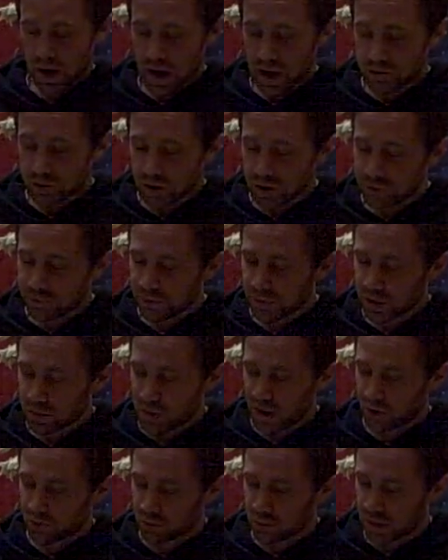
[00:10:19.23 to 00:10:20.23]
As only
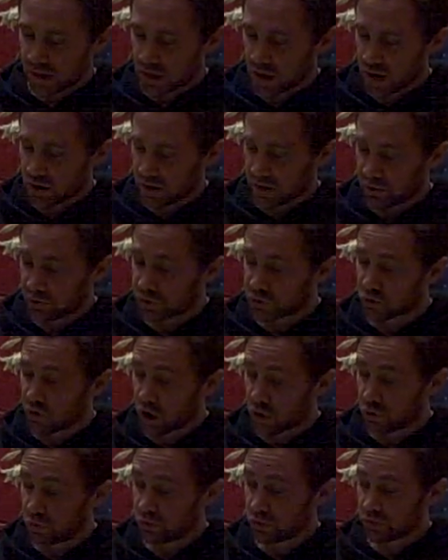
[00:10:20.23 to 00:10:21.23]
females make honey, the
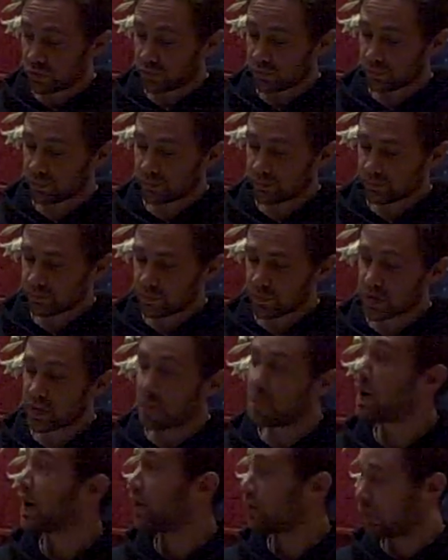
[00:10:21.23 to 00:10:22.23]
drones, the
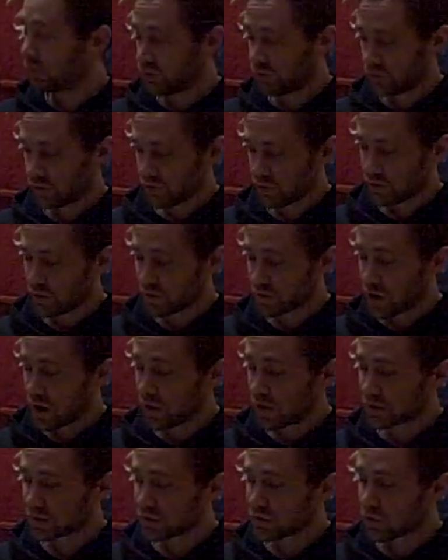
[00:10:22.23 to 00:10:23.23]
males, or as I
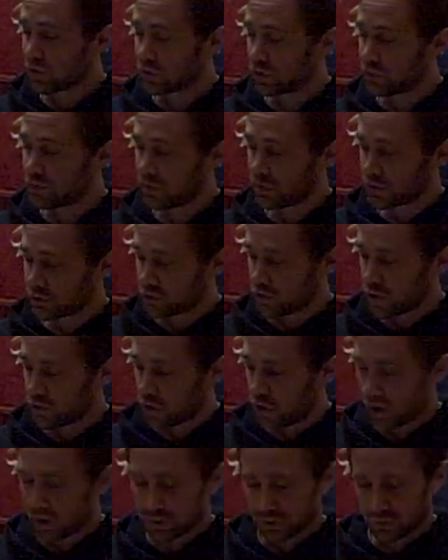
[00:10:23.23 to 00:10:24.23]
like to call them, the drone
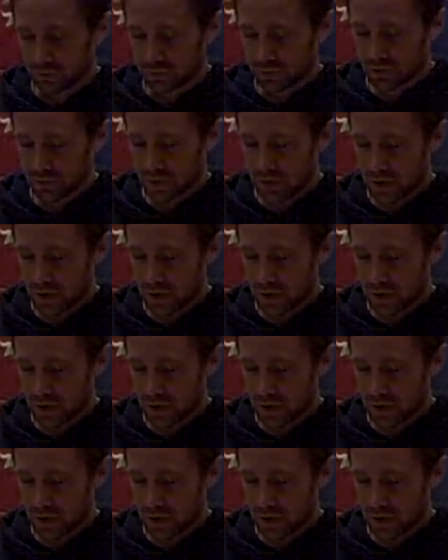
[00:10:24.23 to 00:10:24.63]
idols,